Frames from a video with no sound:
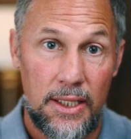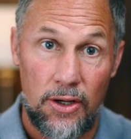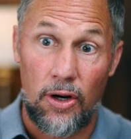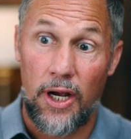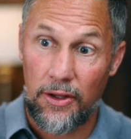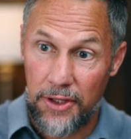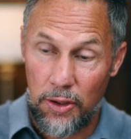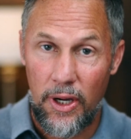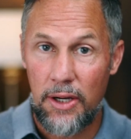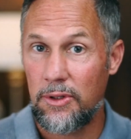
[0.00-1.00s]
and her healthy
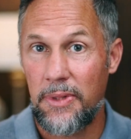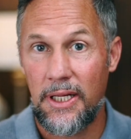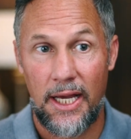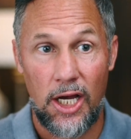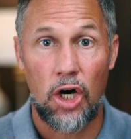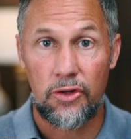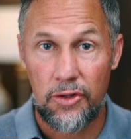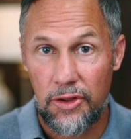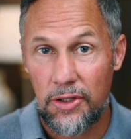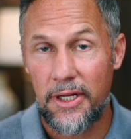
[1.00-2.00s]
weight would be like one
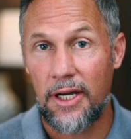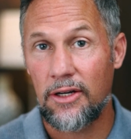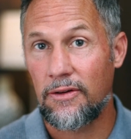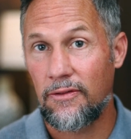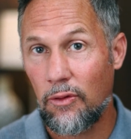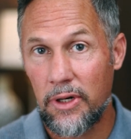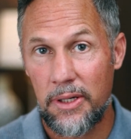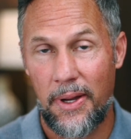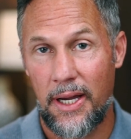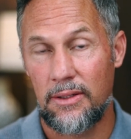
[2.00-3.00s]
hundred thirty, one hundred
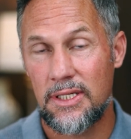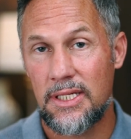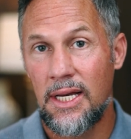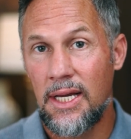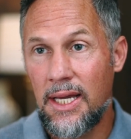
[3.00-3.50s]
forty pounds.